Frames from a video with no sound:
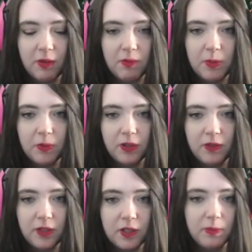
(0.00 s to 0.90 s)
And now we have people
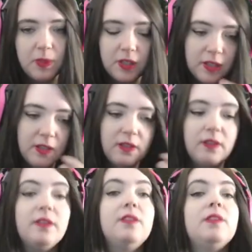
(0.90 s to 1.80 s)
leaving
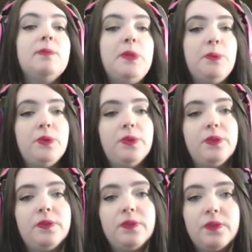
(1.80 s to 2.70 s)
because
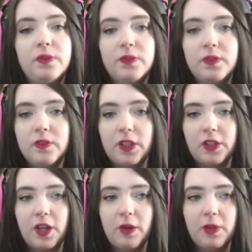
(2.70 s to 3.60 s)
people
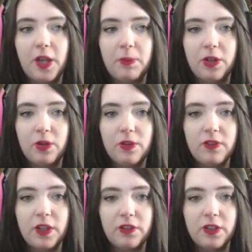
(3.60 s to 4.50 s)
suck. Alright, okay, I'm going to go
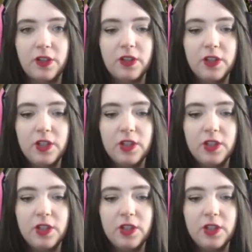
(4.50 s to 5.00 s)
with this hunter.